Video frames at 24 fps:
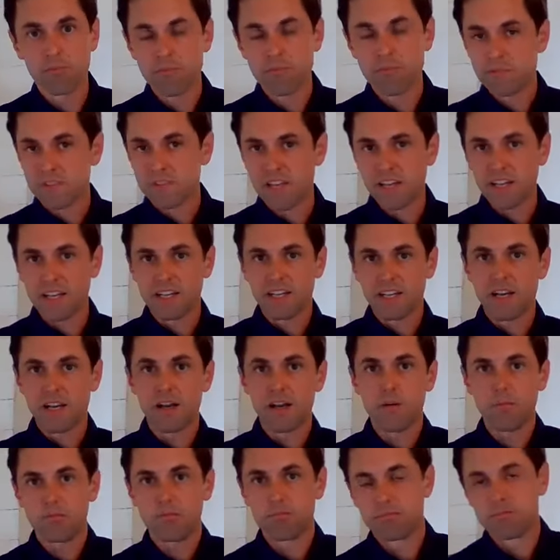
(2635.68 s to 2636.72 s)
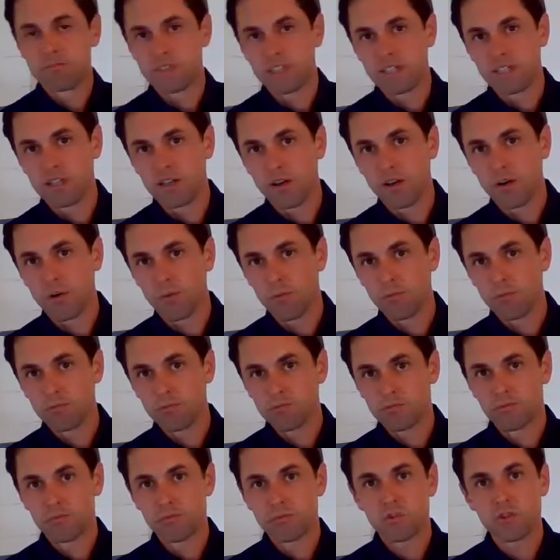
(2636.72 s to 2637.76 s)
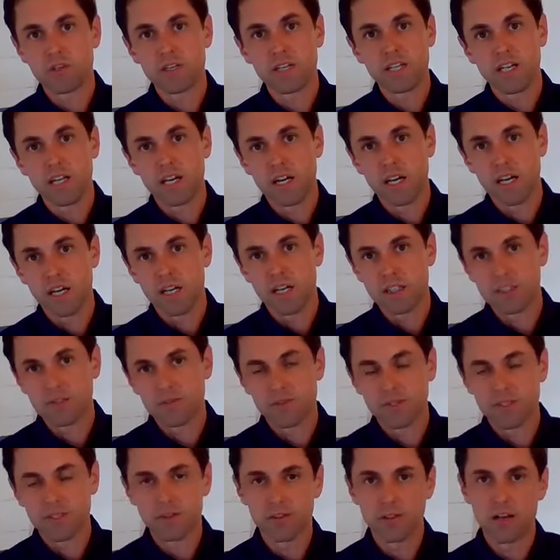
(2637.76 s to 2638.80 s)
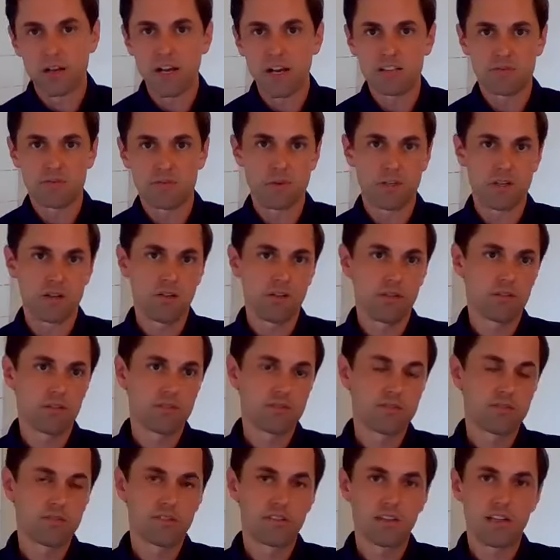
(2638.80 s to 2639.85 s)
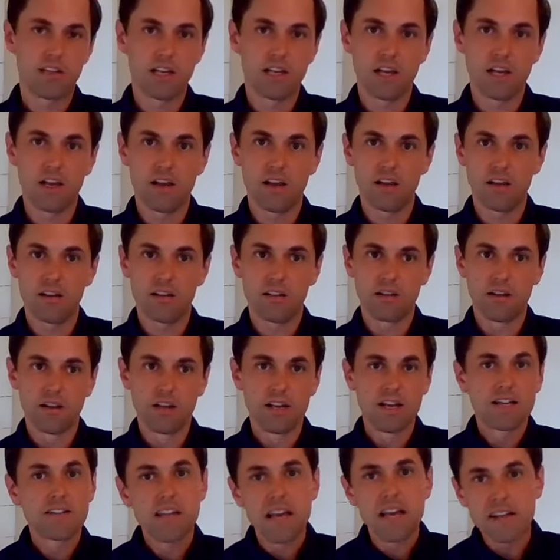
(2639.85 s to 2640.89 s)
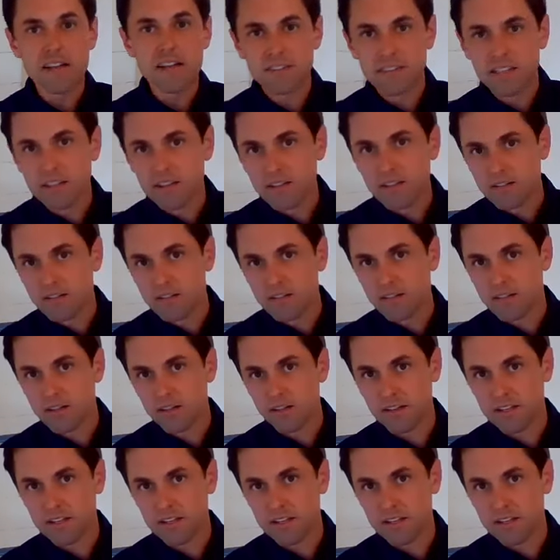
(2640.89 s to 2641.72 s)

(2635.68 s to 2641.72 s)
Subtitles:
setting up, you know, triage, field hospitals, testing, you know,